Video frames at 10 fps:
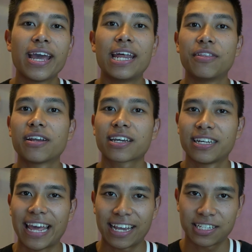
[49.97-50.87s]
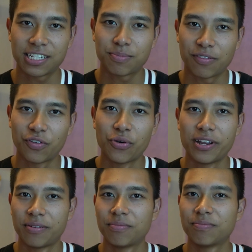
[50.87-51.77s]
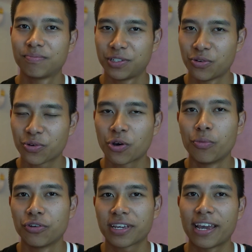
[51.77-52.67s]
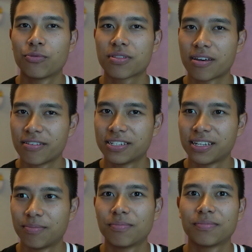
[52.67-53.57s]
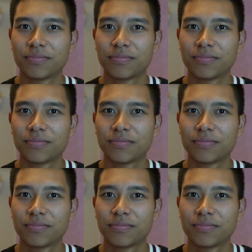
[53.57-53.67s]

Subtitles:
and then I can access my phone and communicate with others and